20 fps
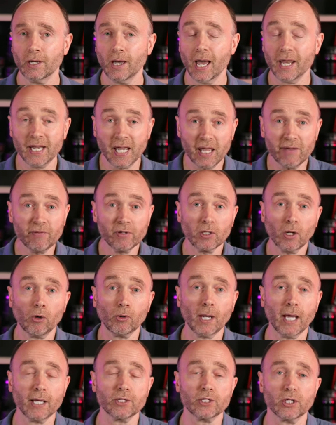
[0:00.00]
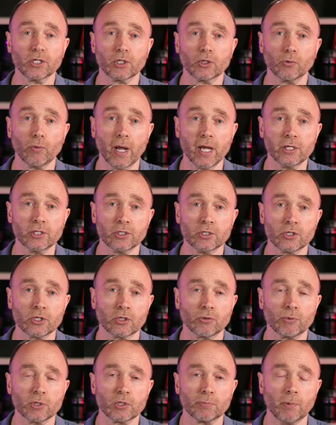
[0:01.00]
and even low light situations
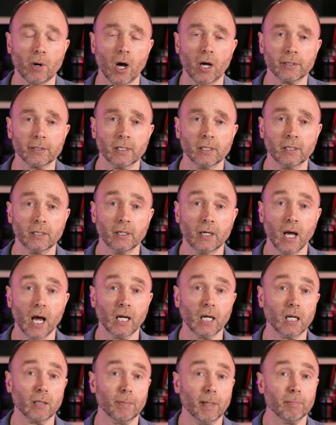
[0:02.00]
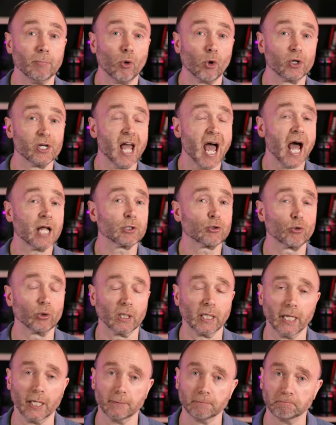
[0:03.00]
to respond a little bit more
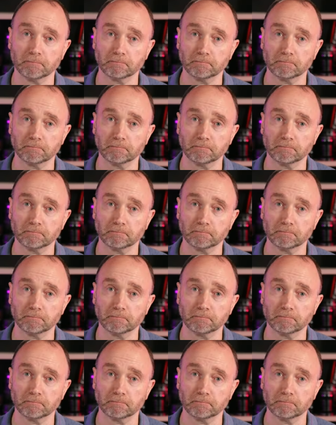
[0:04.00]
naturally,